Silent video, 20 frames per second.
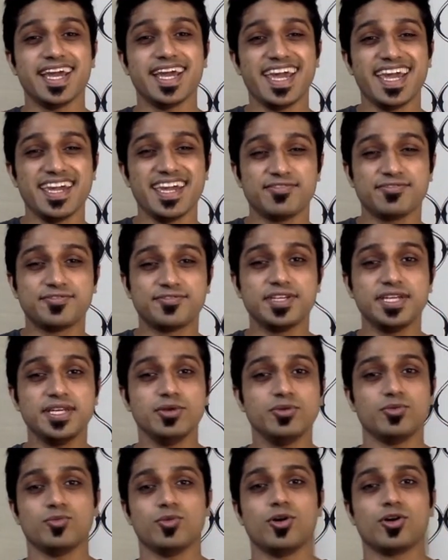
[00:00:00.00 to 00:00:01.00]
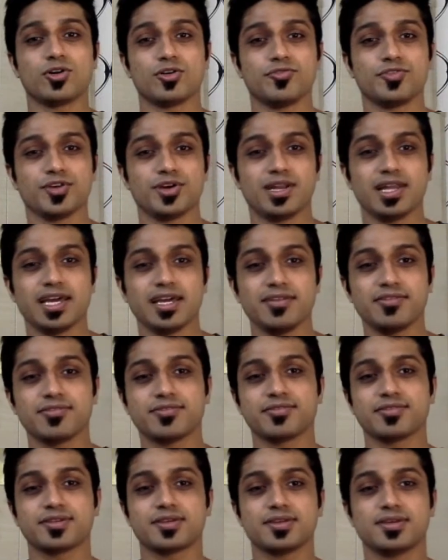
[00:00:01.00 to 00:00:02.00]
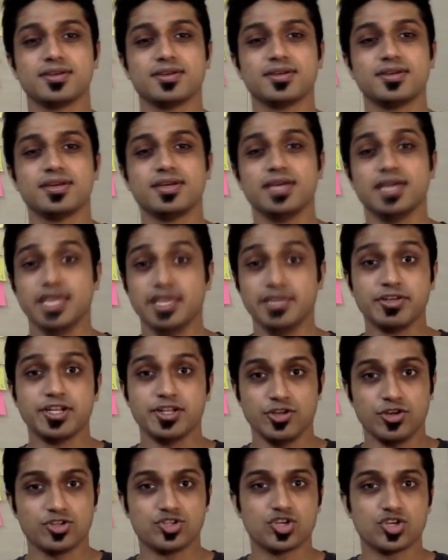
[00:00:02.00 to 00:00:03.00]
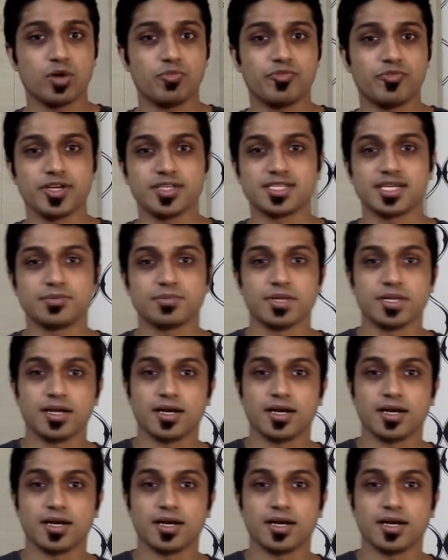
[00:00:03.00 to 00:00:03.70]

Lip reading: every walk of your life. Even in your job, for example.